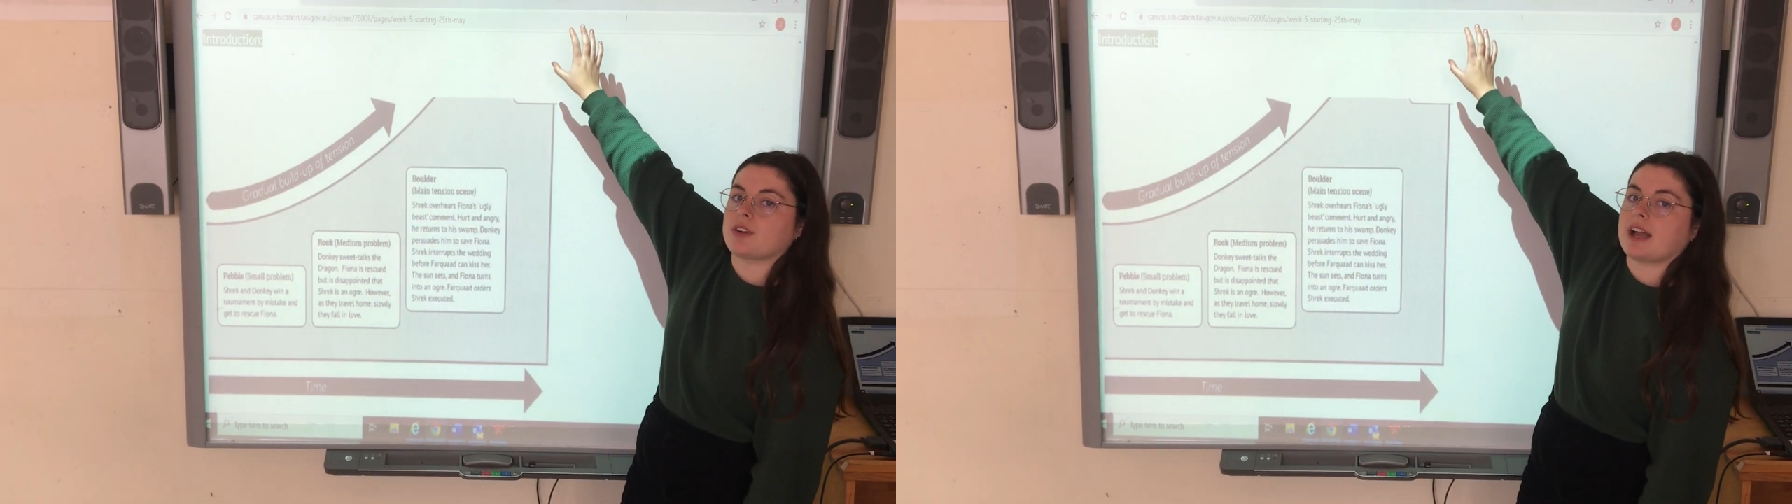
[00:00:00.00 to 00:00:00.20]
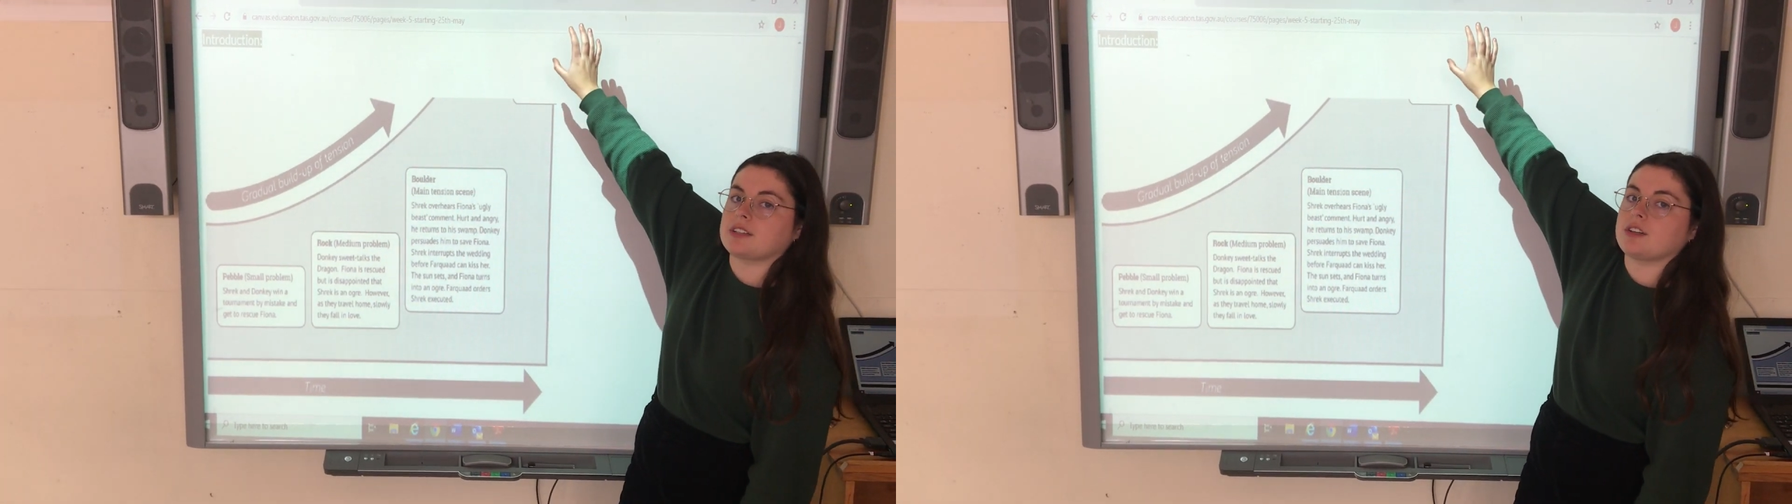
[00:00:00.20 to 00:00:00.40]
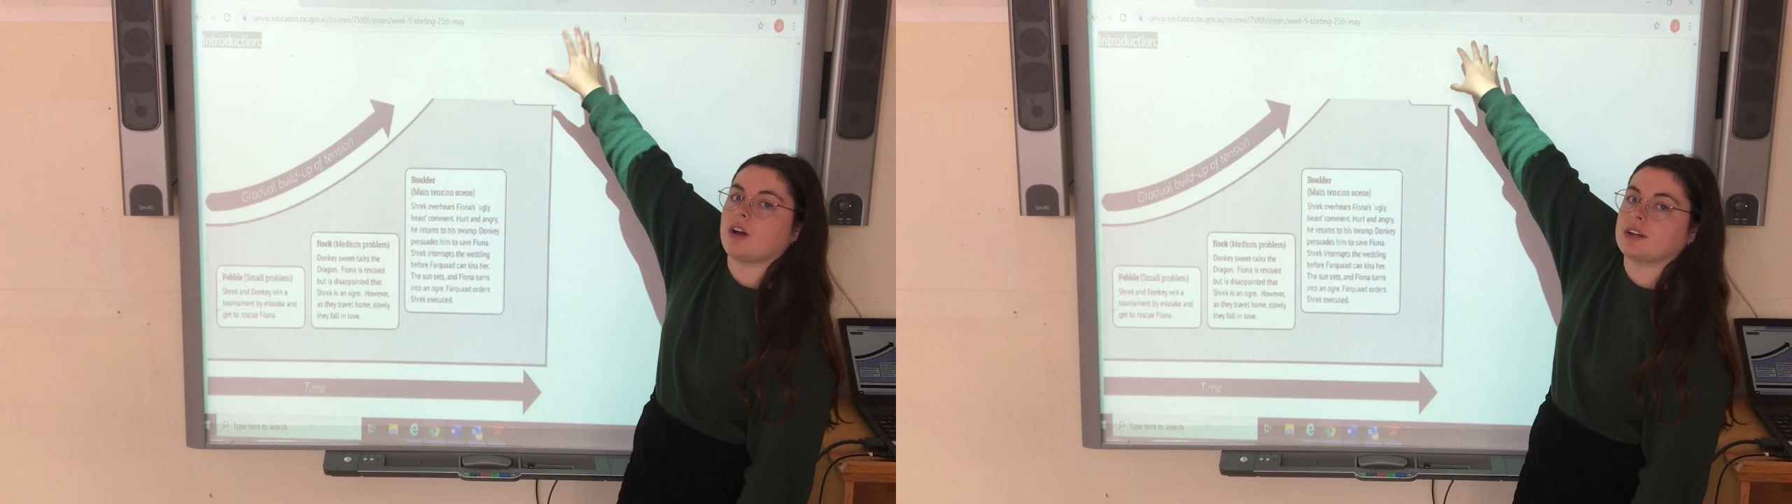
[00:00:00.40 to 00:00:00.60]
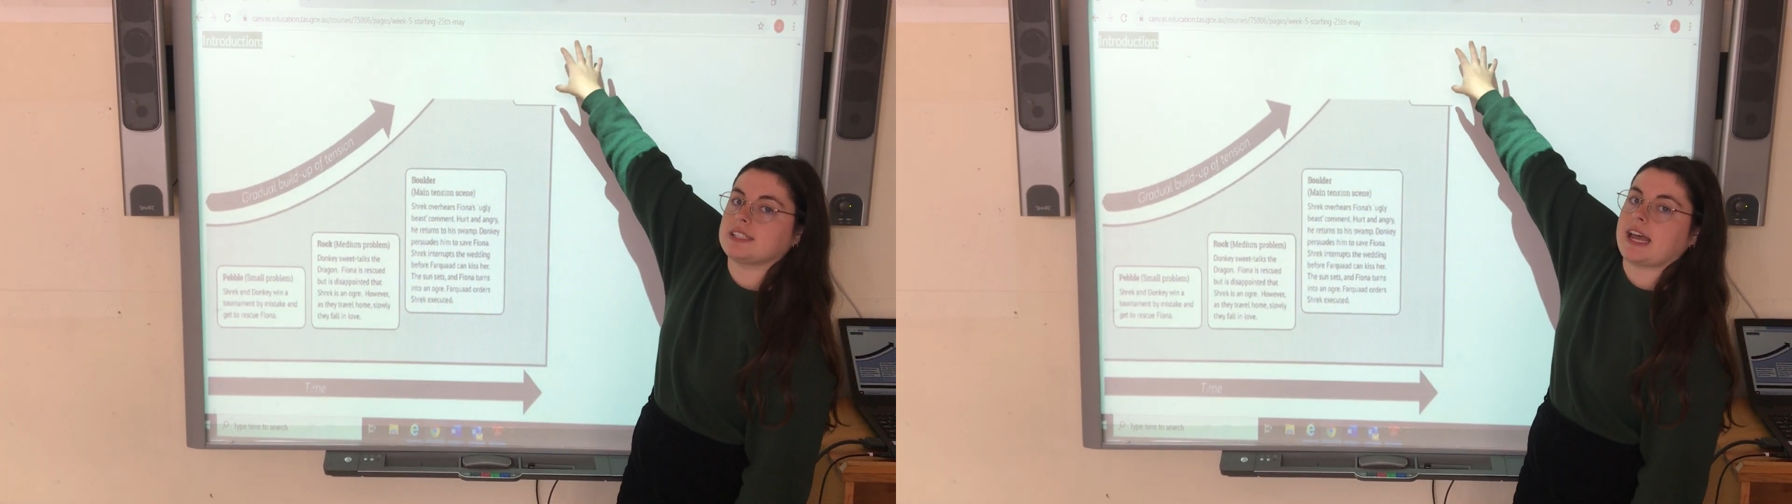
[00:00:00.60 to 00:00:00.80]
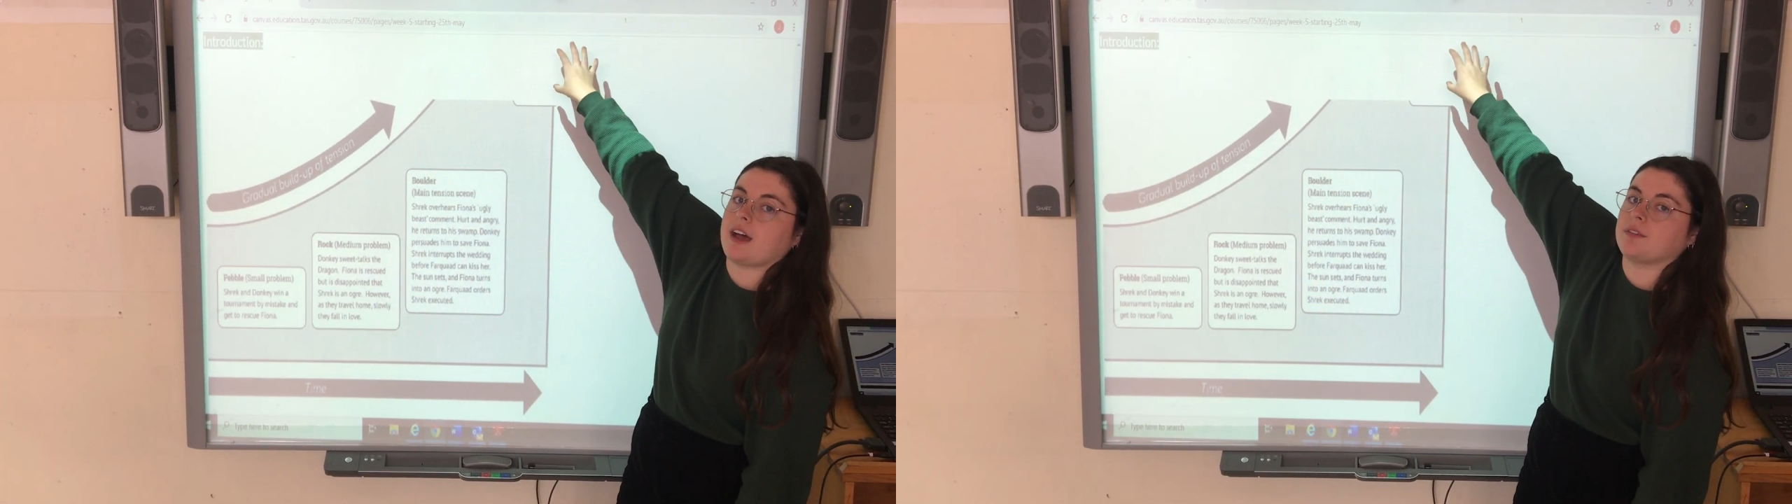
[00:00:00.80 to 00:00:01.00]
trying to
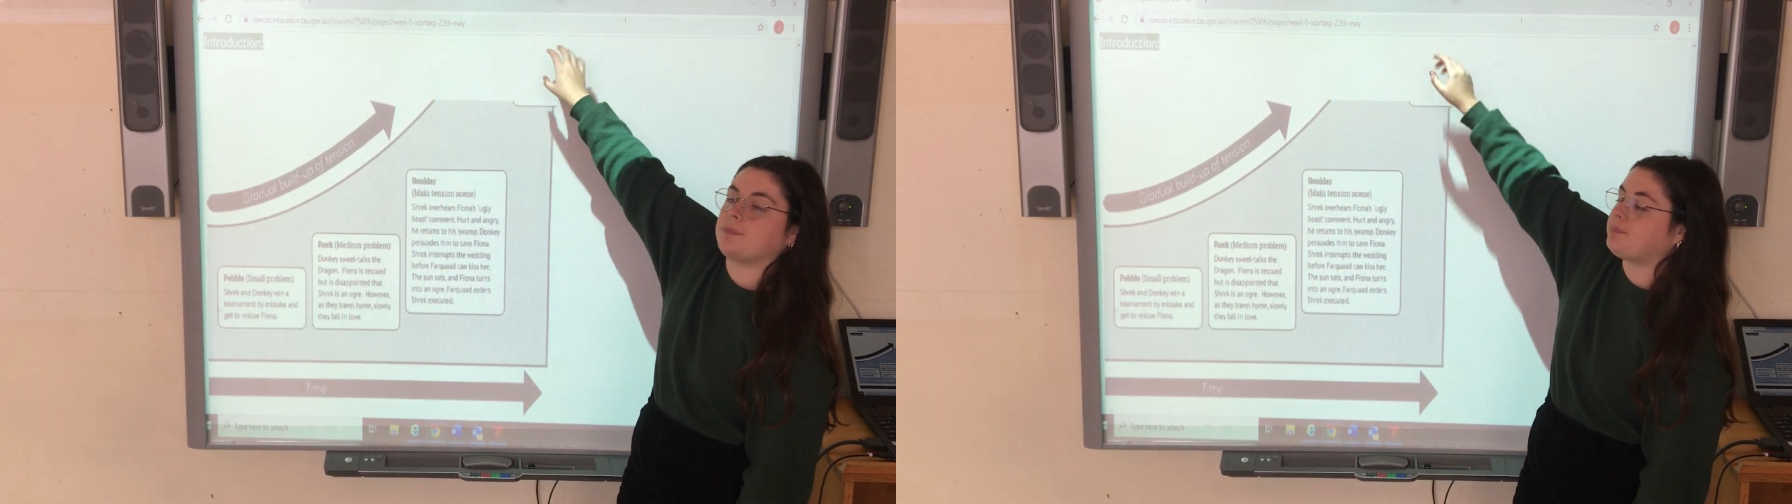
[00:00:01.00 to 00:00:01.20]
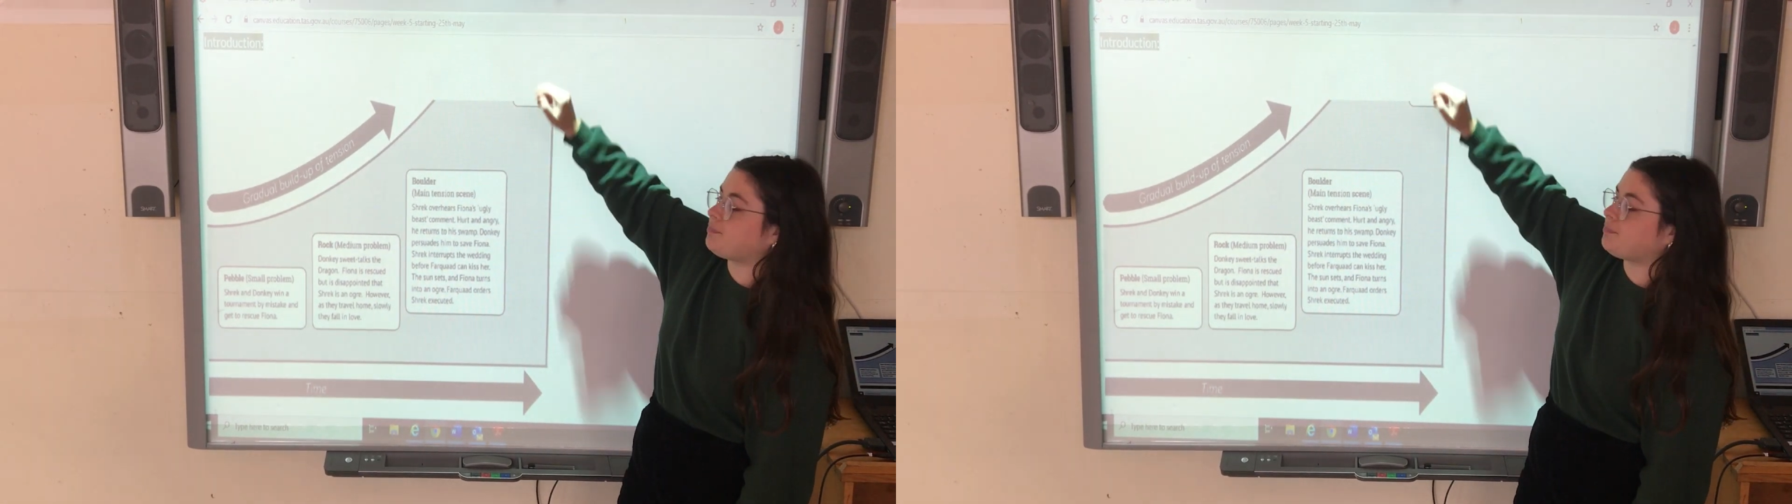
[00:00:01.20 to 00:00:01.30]
knock down.